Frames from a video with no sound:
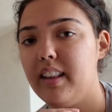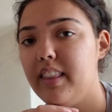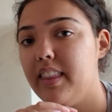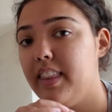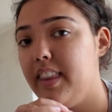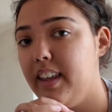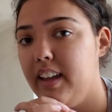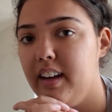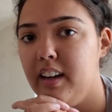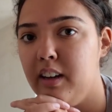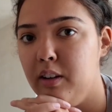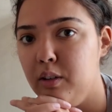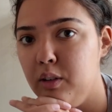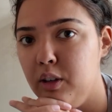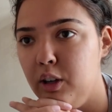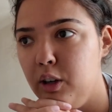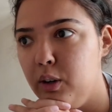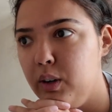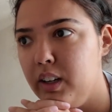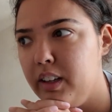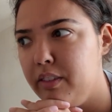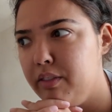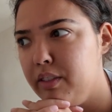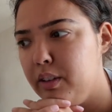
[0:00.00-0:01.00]
Then I'll
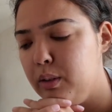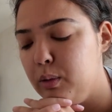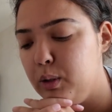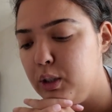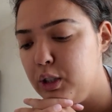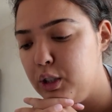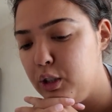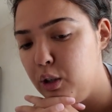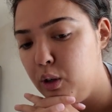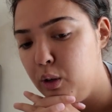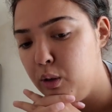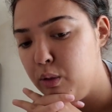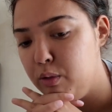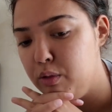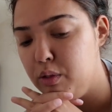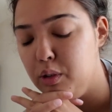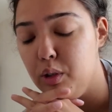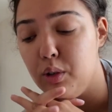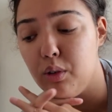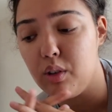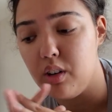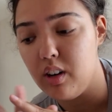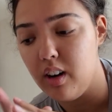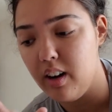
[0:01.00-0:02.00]
know if it was over
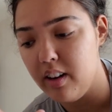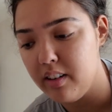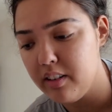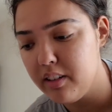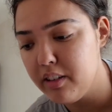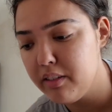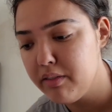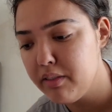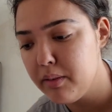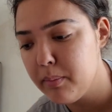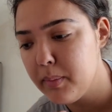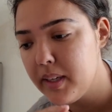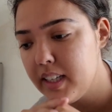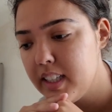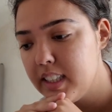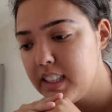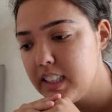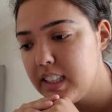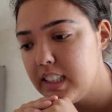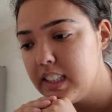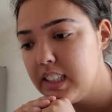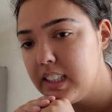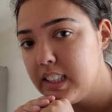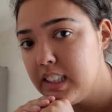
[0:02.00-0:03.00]
or under
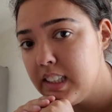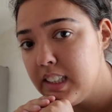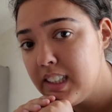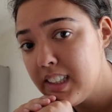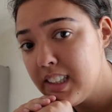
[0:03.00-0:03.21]
fermented.